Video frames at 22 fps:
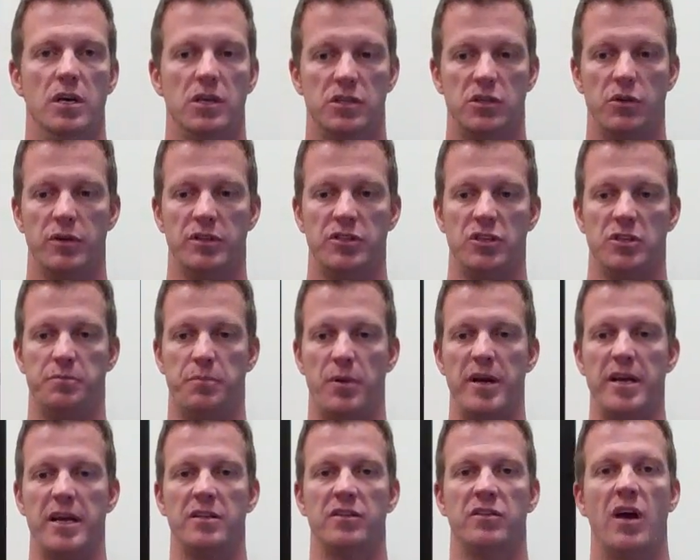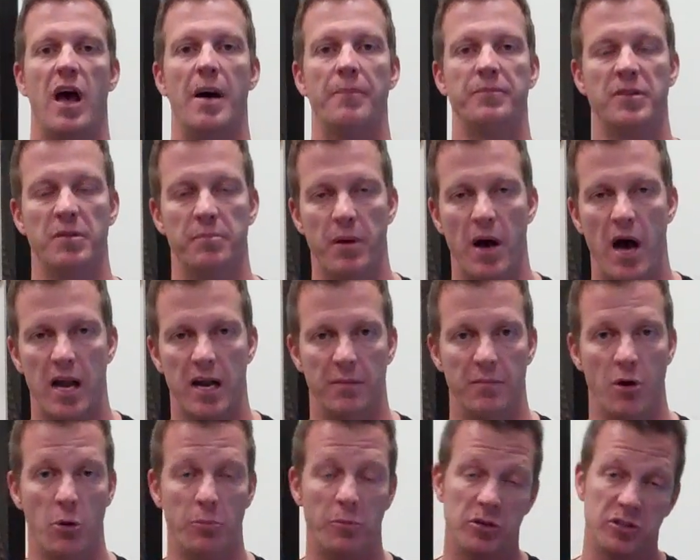So it's just bringing top to
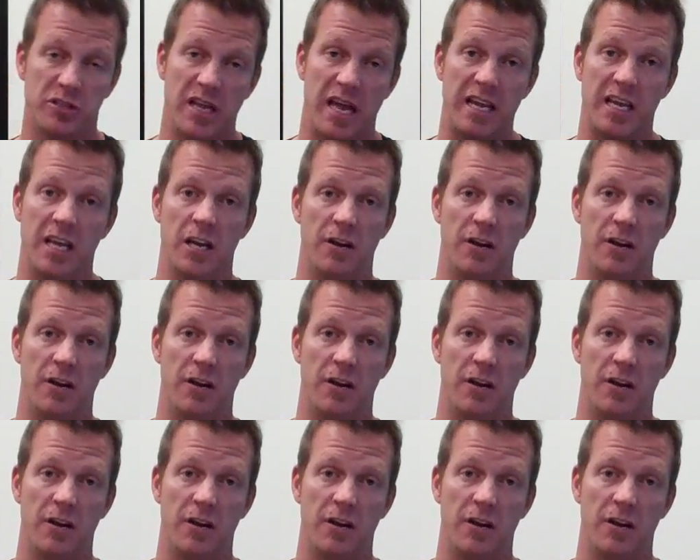bottom, almost like